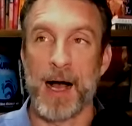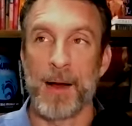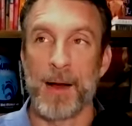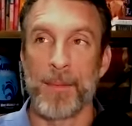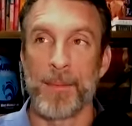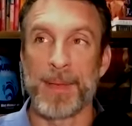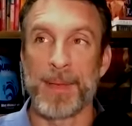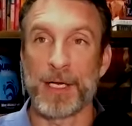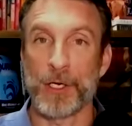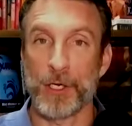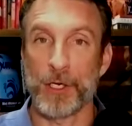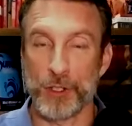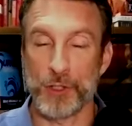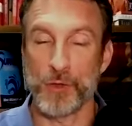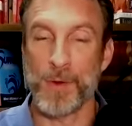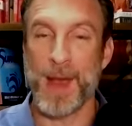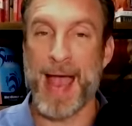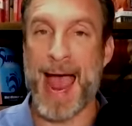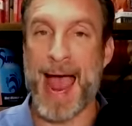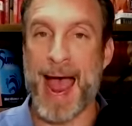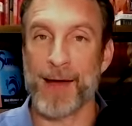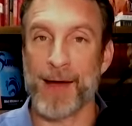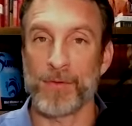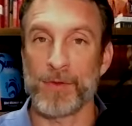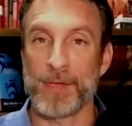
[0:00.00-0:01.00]
because you
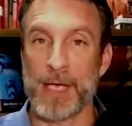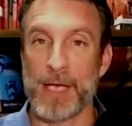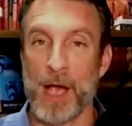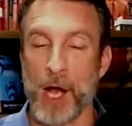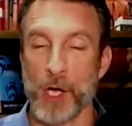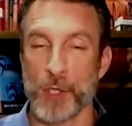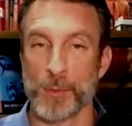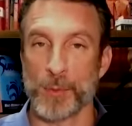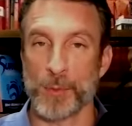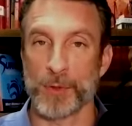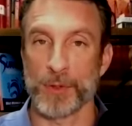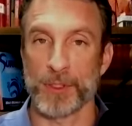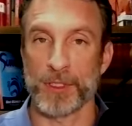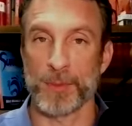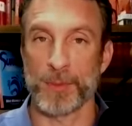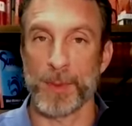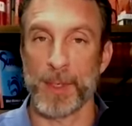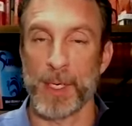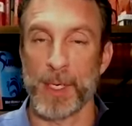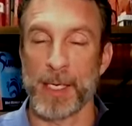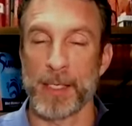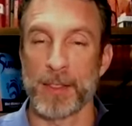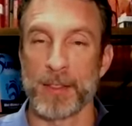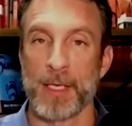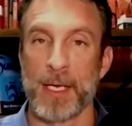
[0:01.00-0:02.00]
have the entrepreneurial
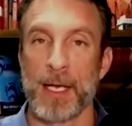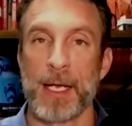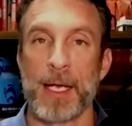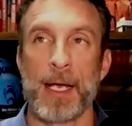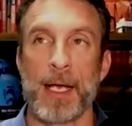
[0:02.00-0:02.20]
experience.